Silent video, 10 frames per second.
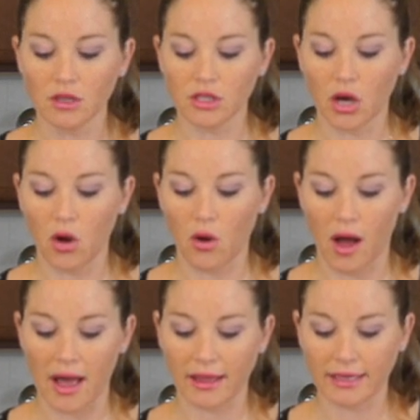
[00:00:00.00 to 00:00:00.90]
So
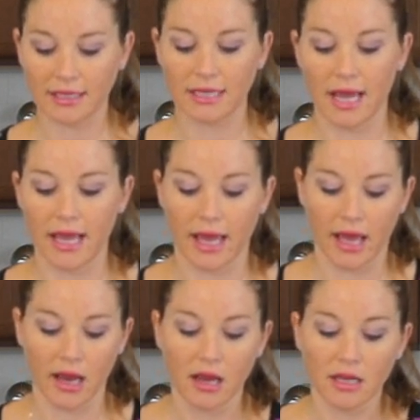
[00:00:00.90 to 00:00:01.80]
I like to take
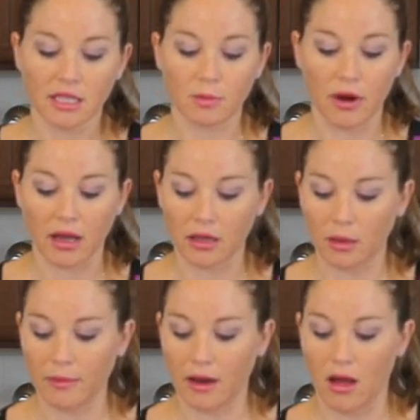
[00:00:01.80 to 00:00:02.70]
it, spray a
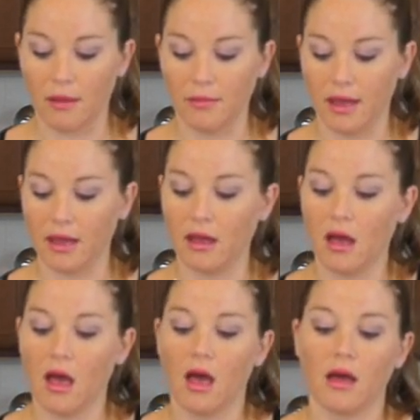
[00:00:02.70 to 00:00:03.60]
little bit on me,
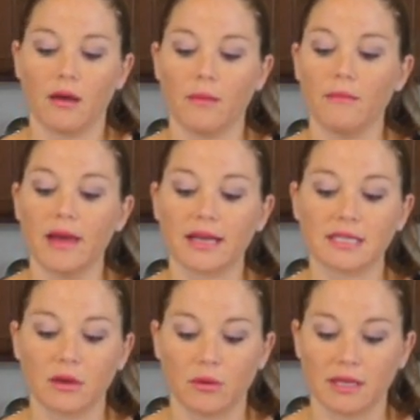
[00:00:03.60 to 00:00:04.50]

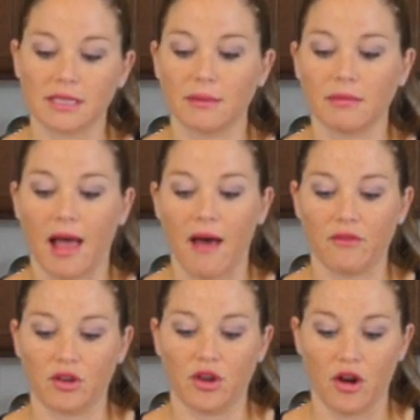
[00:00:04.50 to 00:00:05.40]
mix it with some
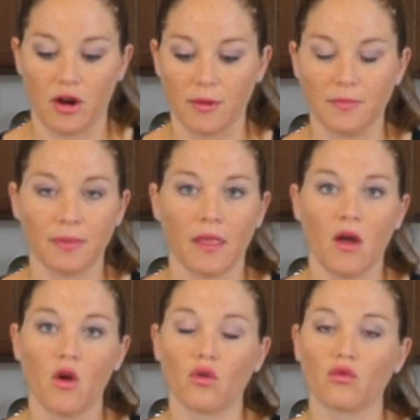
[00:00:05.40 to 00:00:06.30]
lavender,
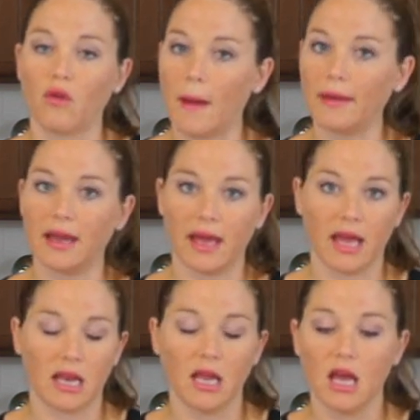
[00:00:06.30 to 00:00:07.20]
rub it
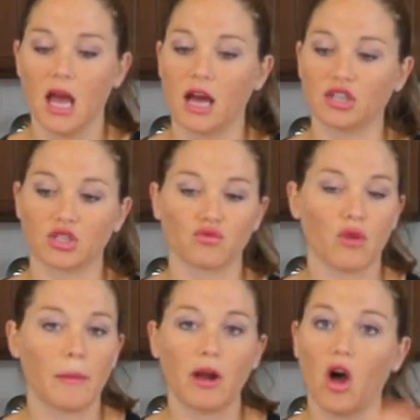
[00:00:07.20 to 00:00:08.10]
in, and just
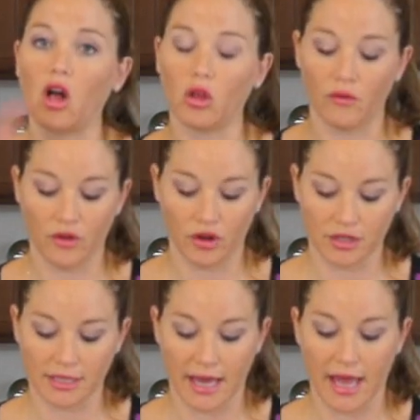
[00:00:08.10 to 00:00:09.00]
rub it all over your
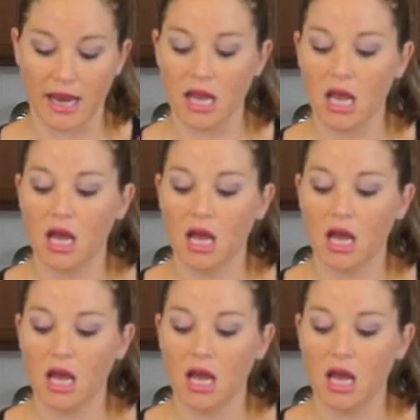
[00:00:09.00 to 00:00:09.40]
skin.